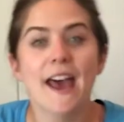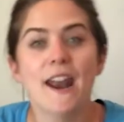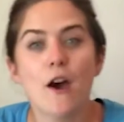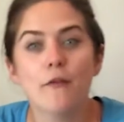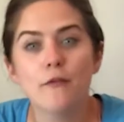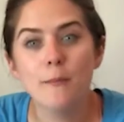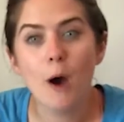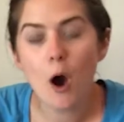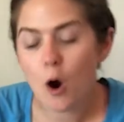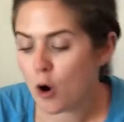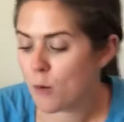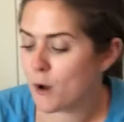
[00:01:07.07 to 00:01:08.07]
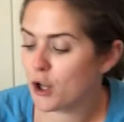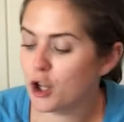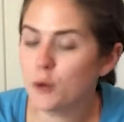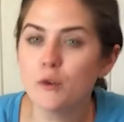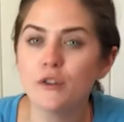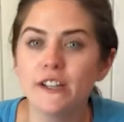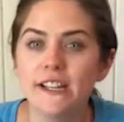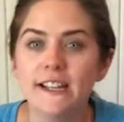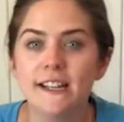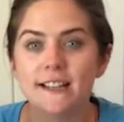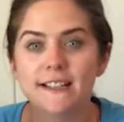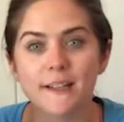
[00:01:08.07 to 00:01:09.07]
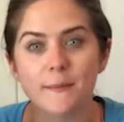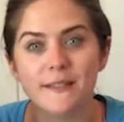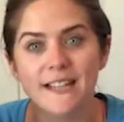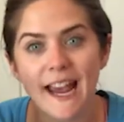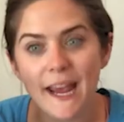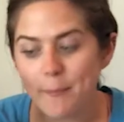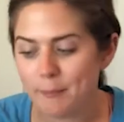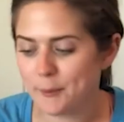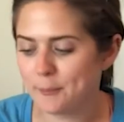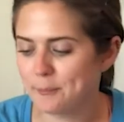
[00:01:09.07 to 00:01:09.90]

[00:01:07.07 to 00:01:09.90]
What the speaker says: Now from home, you will need some tape,